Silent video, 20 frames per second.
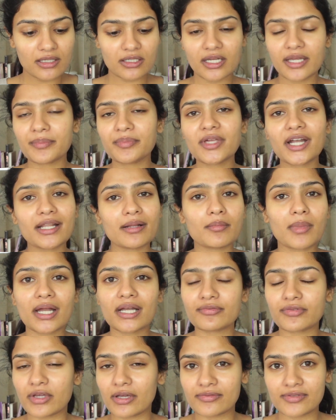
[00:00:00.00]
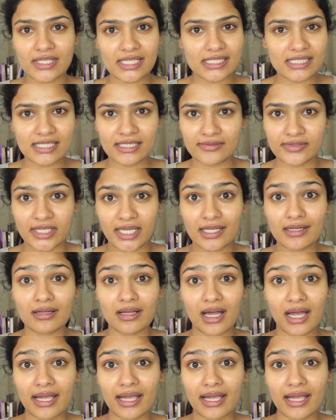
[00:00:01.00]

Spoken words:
So keep that in mind if you have sensitive skin.